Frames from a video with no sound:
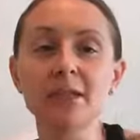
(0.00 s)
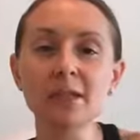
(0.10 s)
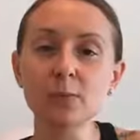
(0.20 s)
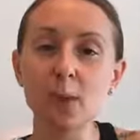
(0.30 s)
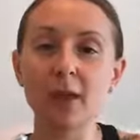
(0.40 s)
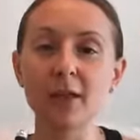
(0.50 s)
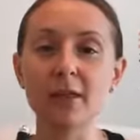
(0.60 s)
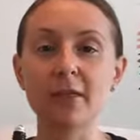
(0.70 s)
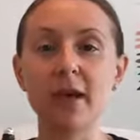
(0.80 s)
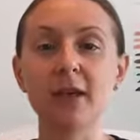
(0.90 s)
This is one
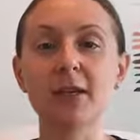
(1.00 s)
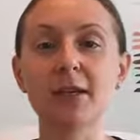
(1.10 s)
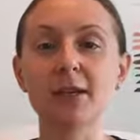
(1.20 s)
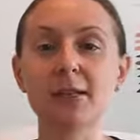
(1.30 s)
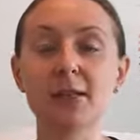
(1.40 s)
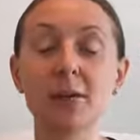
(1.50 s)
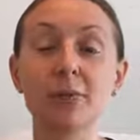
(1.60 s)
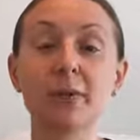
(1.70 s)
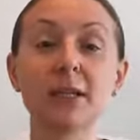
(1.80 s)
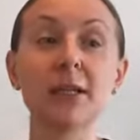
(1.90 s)
that is a
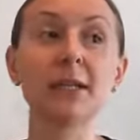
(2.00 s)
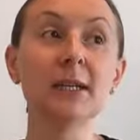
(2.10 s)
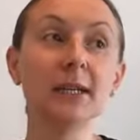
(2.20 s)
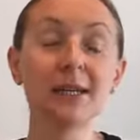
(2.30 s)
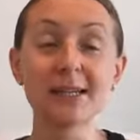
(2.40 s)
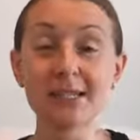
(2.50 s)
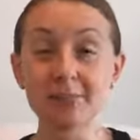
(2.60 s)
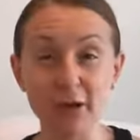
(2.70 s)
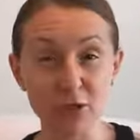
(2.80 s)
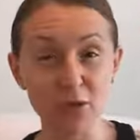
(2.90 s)
really
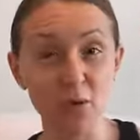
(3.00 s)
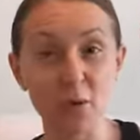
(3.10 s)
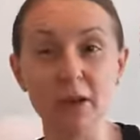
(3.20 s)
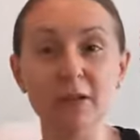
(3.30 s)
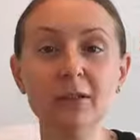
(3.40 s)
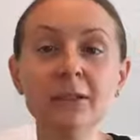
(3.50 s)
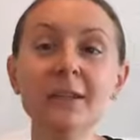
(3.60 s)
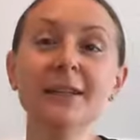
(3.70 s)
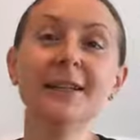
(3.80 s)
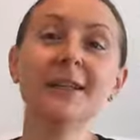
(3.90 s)
special oil.
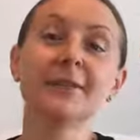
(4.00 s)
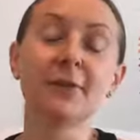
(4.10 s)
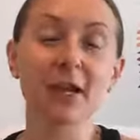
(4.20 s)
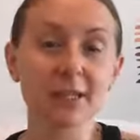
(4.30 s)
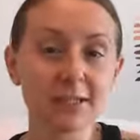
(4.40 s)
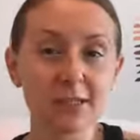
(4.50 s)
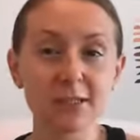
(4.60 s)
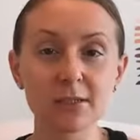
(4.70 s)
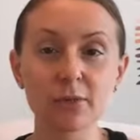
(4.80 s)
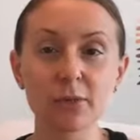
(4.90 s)

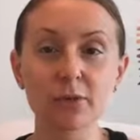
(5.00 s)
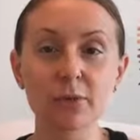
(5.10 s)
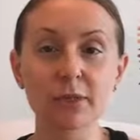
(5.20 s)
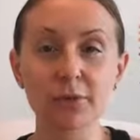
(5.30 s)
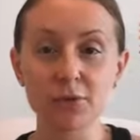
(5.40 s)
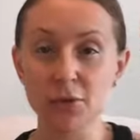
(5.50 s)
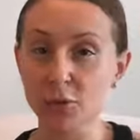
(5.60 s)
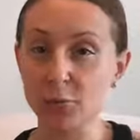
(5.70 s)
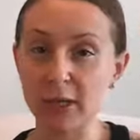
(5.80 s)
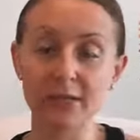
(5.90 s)
Frankincense is only grown in
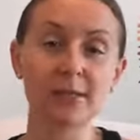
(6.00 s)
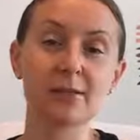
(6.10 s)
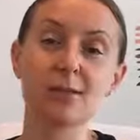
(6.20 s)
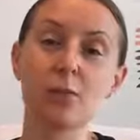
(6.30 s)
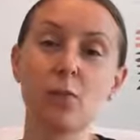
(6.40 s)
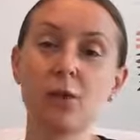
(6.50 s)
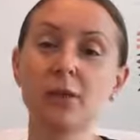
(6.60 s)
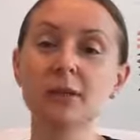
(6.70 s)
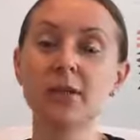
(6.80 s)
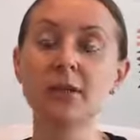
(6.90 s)
2 places in the
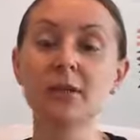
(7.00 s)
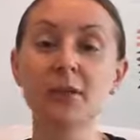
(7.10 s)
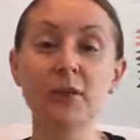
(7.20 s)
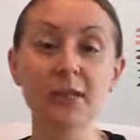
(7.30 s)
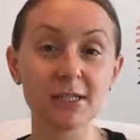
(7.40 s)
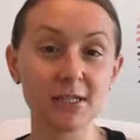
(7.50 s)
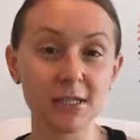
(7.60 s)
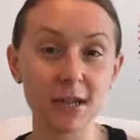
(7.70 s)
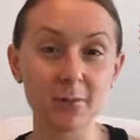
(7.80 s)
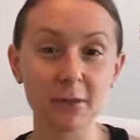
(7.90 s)
world. So this is
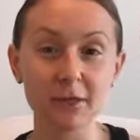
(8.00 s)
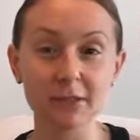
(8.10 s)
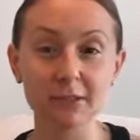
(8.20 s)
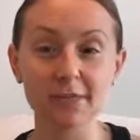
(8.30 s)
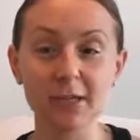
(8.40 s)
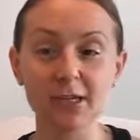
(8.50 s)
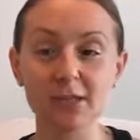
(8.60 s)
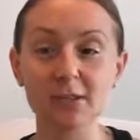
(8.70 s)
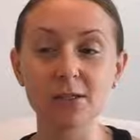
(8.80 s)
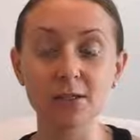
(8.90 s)
again why Young Living is
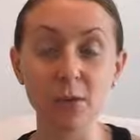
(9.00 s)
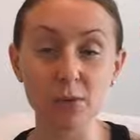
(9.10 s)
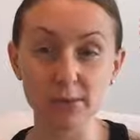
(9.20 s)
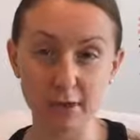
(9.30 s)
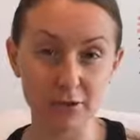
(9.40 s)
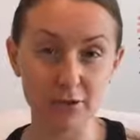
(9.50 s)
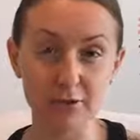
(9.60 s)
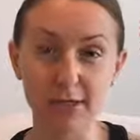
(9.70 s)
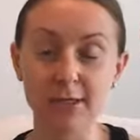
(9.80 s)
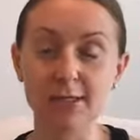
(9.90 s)
so
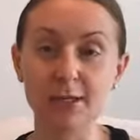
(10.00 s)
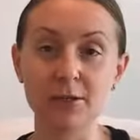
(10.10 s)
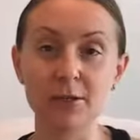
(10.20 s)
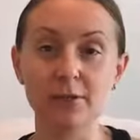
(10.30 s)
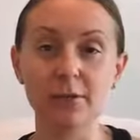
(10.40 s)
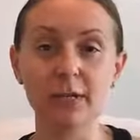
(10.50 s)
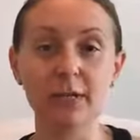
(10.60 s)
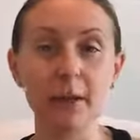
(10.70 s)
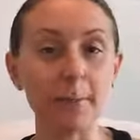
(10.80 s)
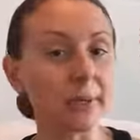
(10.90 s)
special and is such a
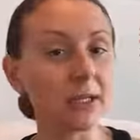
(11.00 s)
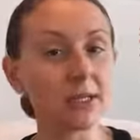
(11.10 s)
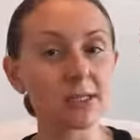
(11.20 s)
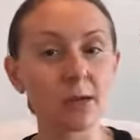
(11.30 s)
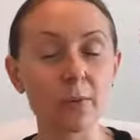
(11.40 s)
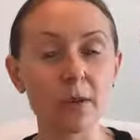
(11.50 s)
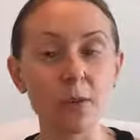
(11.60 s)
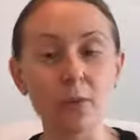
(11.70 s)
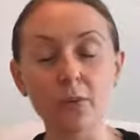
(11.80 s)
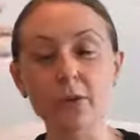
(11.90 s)
unique company, is that we
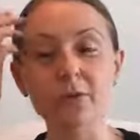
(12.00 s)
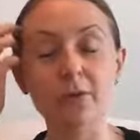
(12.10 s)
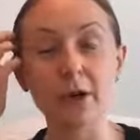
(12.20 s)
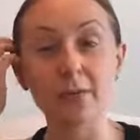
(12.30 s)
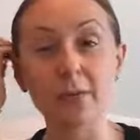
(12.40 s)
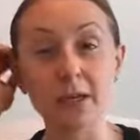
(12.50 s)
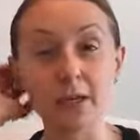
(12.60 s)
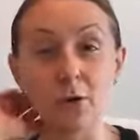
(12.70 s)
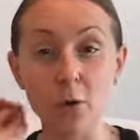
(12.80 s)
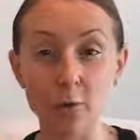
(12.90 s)
own a farm
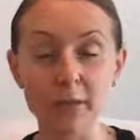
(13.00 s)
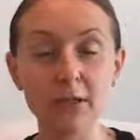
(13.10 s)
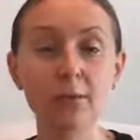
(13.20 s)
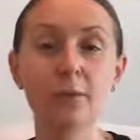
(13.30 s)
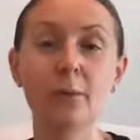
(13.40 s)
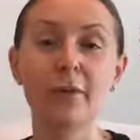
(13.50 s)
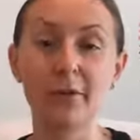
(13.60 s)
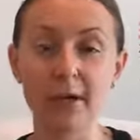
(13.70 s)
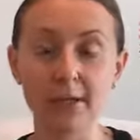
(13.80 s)
in Oman where